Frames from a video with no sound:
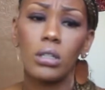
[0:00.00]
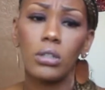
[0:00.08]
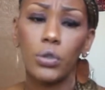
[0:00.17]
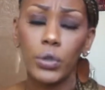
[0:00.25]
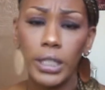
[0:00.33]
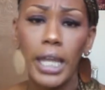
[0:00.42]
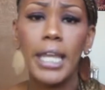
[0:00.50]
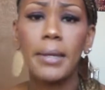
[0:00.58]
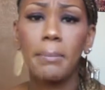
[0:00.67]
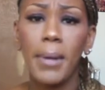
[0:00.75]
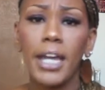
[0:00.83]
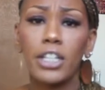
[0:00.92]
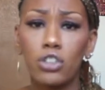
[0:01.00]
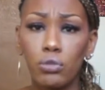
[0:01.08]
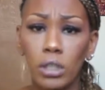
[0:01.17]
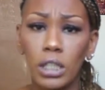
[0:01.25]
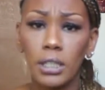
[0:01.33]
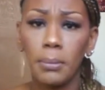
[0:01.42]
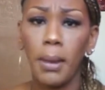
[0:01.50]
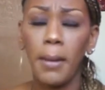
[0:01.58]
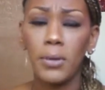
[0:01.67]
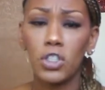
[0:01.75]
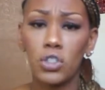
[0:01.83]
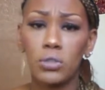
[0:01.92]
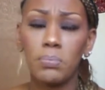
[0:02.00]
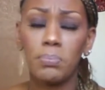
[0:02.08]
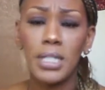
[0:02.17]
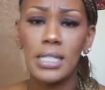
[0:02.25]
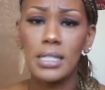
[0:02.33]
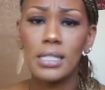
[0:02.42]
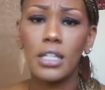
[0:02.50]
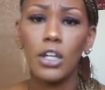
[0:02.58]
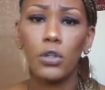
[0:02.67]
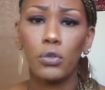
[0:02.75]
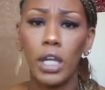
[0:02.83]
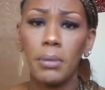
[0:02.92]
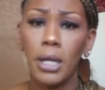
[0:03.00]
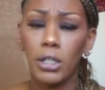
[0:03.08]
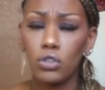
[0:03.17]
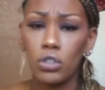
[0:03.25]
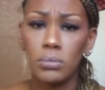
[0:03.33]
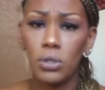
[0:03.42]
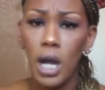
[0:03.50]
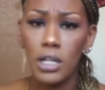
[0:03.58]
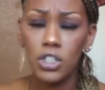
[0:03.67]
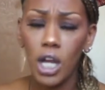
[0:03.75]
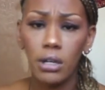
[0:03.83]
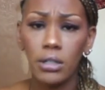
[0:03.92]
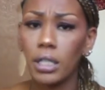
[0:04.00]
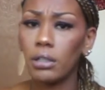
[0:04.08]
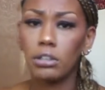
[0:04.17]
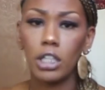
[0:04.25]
create my dream business there, create my dream childcare.